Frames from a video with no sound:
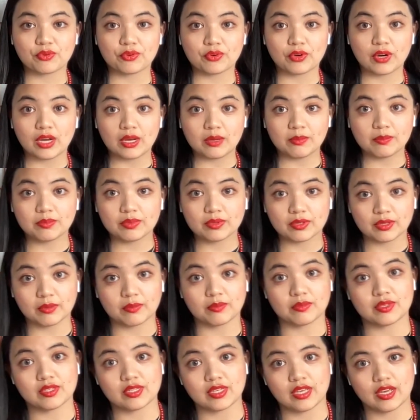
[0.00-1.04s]

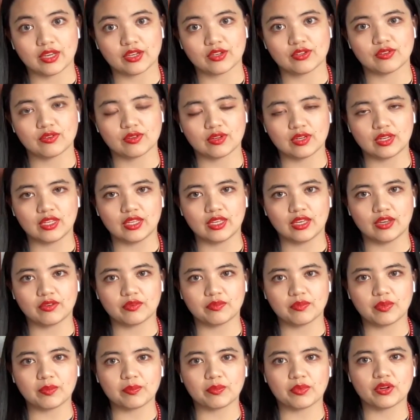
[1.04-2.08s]
problems actually, I
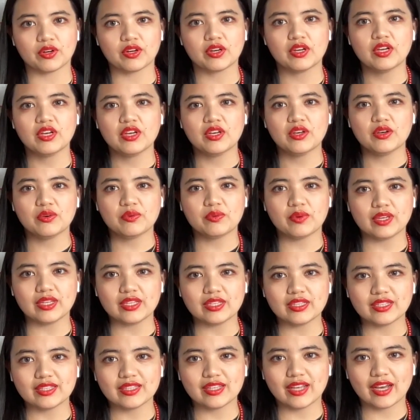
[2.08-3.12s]
remember
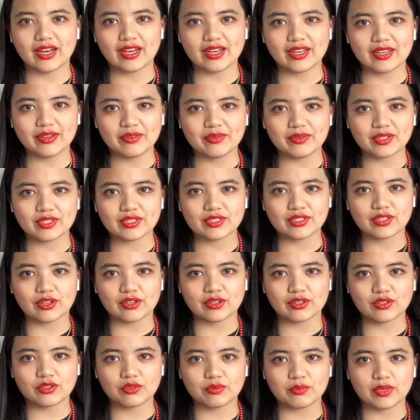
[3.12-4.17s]
when I was
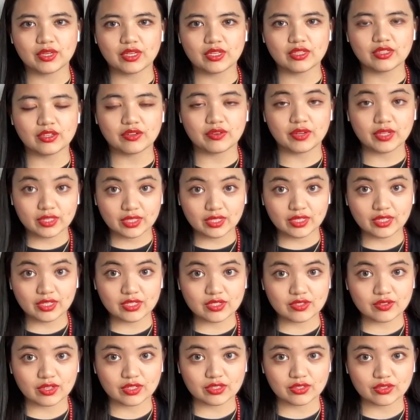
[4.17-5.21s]
talking to my directing
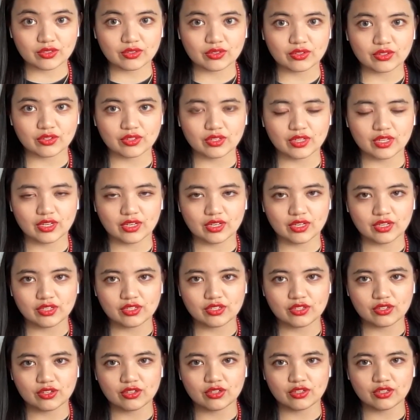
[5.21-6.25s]
instructor, uh,
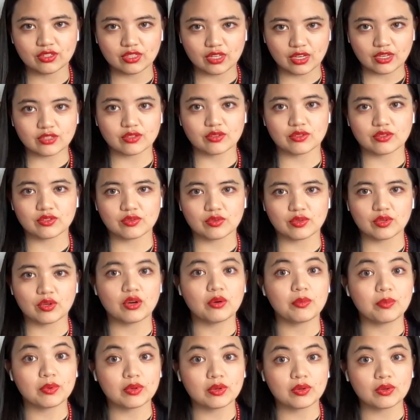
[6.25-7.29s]
Sir Tatos
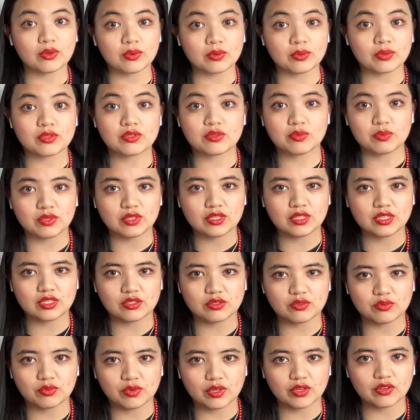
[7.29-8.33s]
Rigopoulos, which
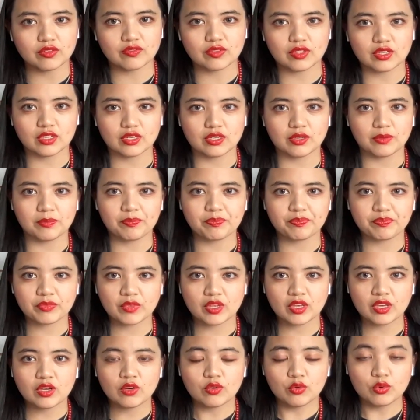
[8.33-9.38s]
is one of the,
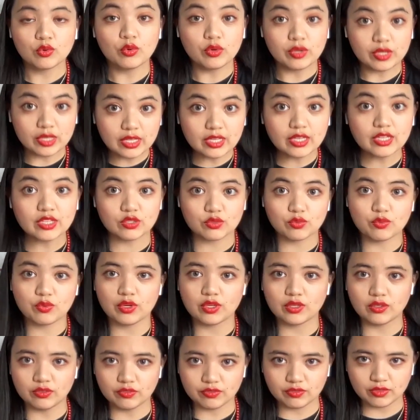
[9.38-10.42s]
who is
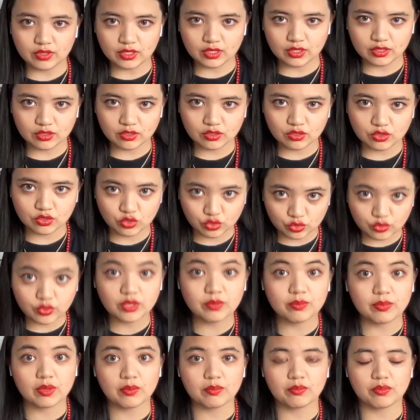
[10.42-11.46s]
one of the
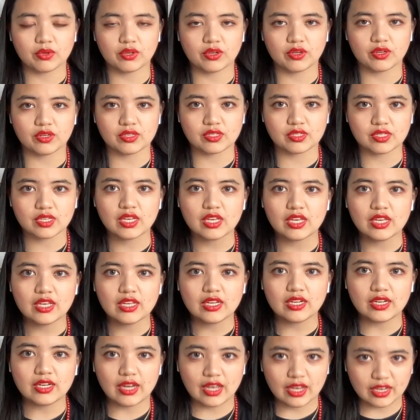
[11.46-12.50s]
jury members
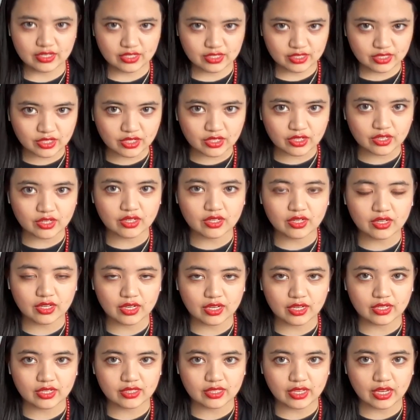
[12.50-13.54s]
last year
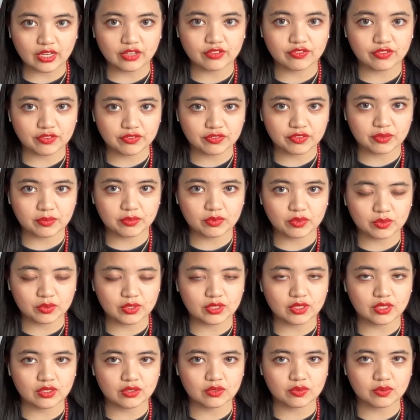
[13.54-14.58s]
at IFFM
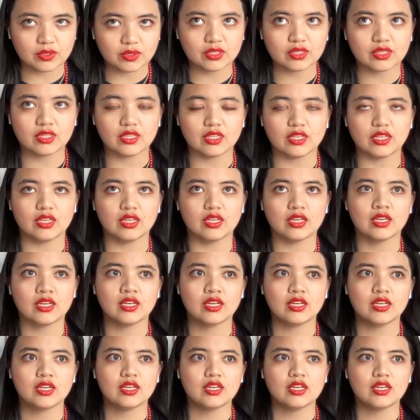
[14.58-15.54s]
2020